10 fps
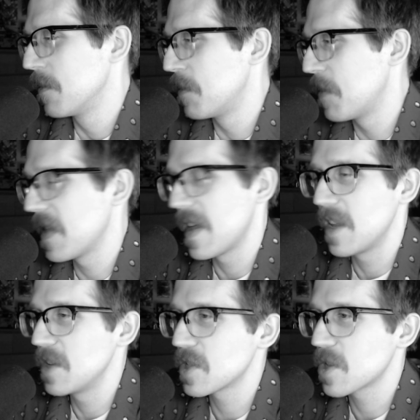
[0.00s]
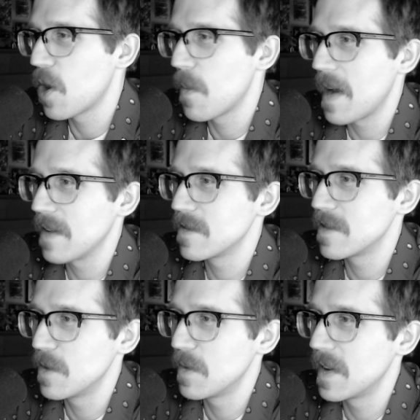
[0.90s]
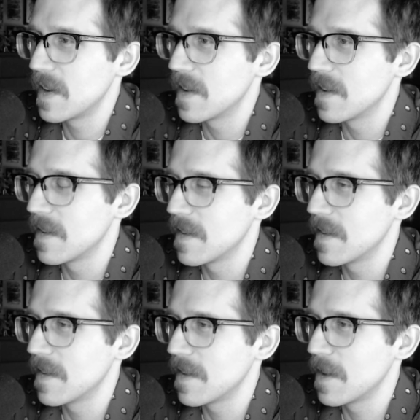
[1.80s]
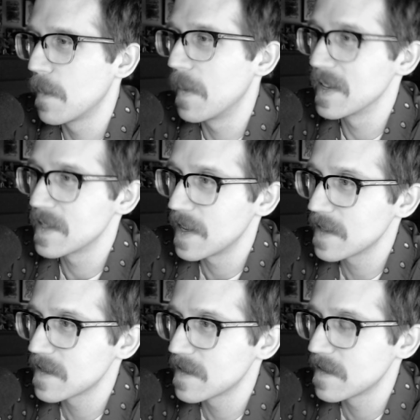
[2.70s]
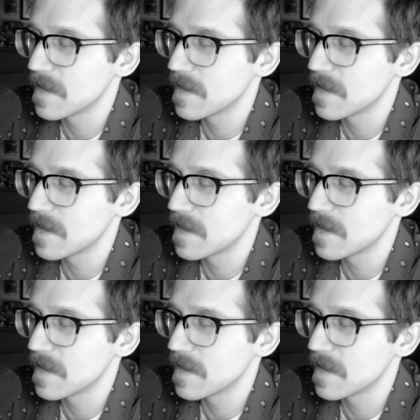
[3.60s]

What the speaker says: But then you just go about doing your business,